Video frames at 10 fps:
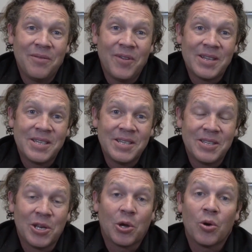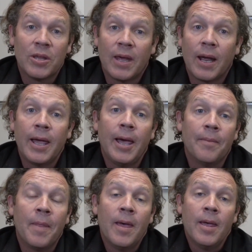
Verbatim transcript: investing to the degree that I am.